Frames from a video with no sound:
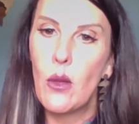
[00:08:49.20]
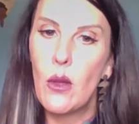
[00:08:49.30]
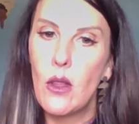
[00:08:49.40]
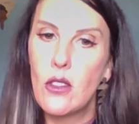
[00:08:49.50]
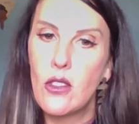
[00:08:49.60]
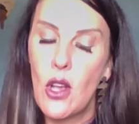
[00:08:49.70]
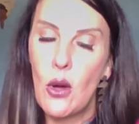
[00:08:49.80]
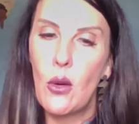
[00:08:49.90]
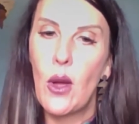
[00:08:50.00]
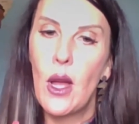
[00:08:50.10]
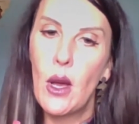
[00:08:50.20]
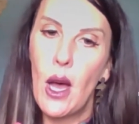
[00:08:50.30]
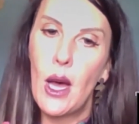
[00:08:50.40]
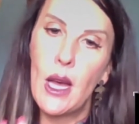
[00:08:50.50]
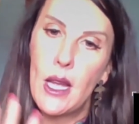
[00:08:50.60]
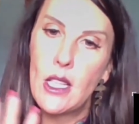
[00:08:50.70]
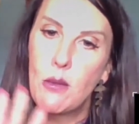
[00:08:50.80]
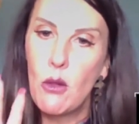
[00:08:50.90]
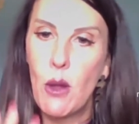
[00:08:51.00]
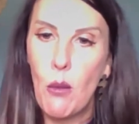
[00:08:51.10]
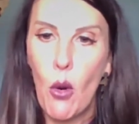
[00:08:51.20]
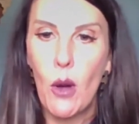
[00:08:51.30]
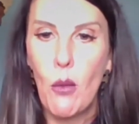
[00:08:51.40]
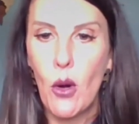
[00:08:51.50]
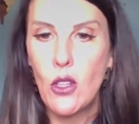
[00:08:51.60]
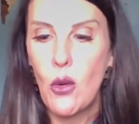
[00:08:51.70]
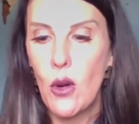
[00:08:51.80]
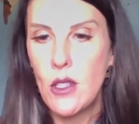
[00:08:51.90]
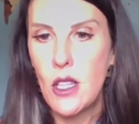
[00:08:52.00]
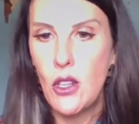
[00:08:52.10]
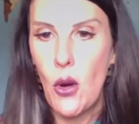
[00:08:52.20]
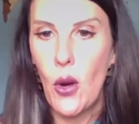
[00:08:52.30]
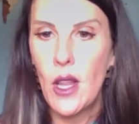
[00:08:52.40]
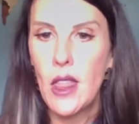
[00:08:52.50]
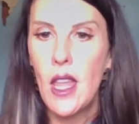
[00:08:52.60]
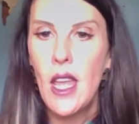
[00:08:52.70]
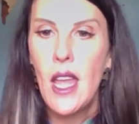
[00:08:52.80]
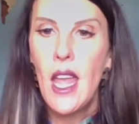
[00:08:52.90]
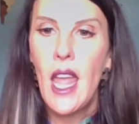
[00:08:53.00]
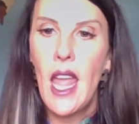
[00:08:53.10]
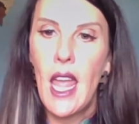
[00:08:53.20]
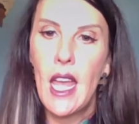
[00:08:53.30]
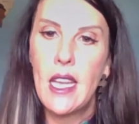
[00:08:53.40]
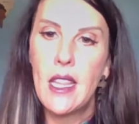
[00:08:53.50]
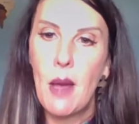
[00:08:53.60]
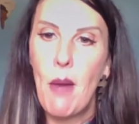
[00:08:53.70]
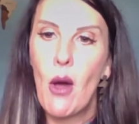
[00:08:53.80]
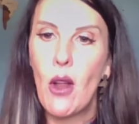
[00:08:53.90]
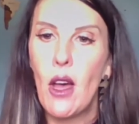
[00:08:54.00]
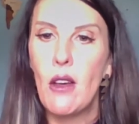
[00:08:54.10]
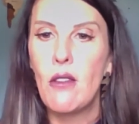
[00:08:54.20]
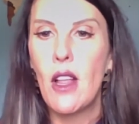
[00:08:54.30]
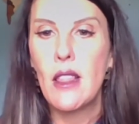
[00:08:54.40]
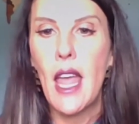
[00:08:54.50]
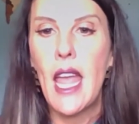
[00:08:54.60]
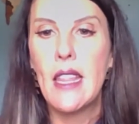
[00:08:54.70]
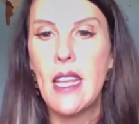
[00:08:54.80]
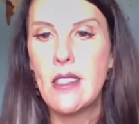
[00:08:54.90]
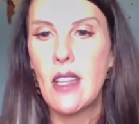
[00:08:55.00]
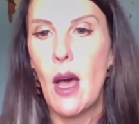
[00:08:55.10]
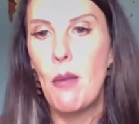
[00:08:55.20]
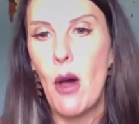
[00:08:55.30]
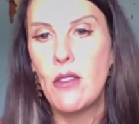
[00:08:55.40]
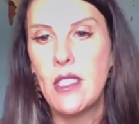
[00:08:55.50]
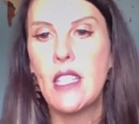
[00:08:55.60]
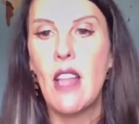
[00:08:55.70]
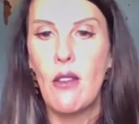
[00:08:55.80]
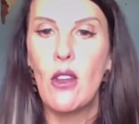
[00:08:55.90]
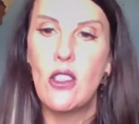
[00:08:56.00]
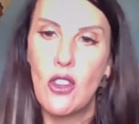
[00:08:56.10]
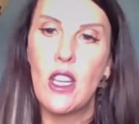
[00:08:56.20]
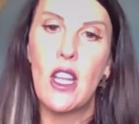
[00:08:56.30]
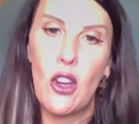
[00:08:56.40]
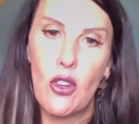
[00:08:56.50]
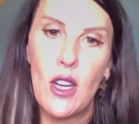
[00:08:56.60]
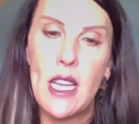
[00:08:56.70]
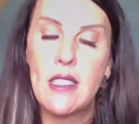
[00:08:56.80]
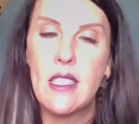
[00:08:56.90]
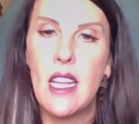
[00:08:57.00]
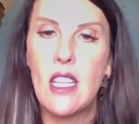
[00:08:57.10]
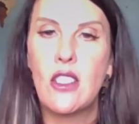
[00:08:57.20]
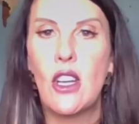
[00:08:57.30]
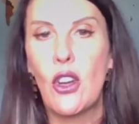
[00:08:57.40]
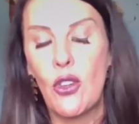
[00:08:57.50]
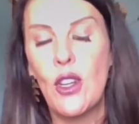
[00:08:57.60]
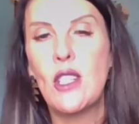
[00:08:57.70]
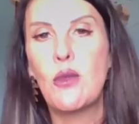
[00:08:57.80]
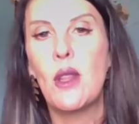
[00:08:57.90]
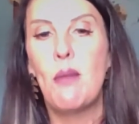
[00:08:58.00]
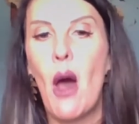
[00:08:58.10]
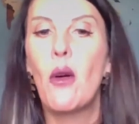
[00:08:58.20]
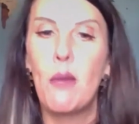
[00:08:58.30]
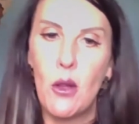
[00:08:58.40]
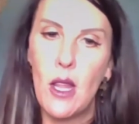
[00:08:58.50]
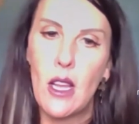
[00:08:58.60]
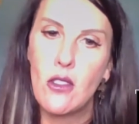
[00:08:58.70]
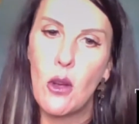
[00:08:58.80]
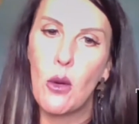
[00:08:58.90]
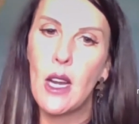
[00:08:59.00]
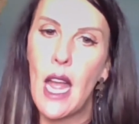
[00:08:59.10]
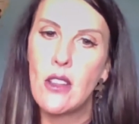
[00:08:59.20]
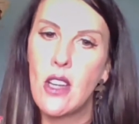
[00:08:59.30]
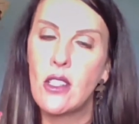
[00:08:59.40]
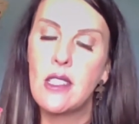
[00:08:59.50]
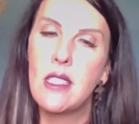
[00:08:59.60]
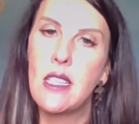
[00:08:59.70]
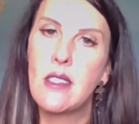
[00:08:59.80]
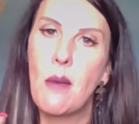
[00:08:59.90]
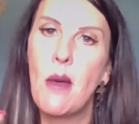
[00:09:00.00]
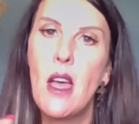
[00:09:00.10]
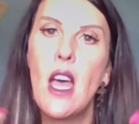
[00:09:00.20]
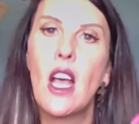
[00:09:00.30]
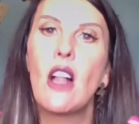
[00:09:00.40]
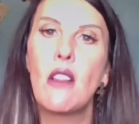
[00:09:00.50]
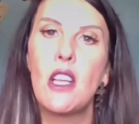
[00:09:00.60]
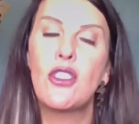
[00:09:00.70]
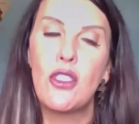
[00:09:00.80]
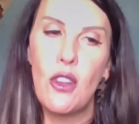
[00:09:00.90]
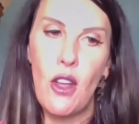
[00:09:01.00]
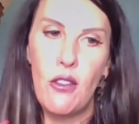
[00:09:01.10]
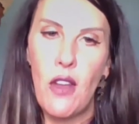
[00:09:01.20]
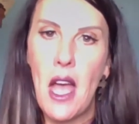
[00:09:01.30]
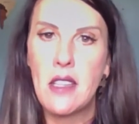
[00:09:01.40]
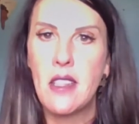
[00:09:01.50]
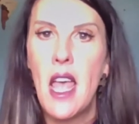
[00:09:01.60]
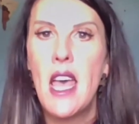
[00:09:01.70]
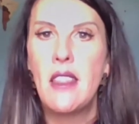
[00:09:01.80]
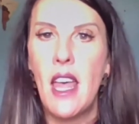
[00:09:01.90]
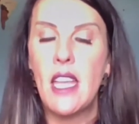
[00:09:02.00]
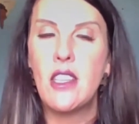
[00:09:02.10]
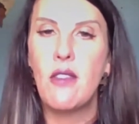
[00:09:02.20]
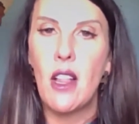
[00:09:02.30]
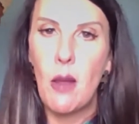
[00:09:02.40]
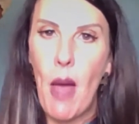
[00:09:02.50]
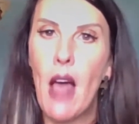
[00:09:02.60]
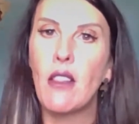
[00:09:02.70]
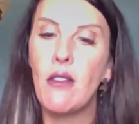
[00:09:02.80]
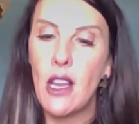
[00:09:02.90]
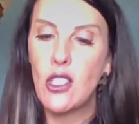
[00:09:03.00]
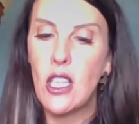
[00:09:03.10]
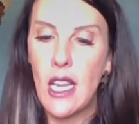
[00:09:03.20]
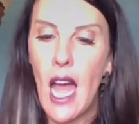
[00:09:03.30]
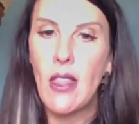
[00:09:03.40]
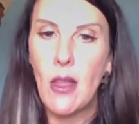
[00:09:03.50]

it's moving more and more towards the north, and the amount of land that's above sea level is going to increase, and it's going to increase with mountain building. So we're going to start to see some collisional effects that develop elevation on the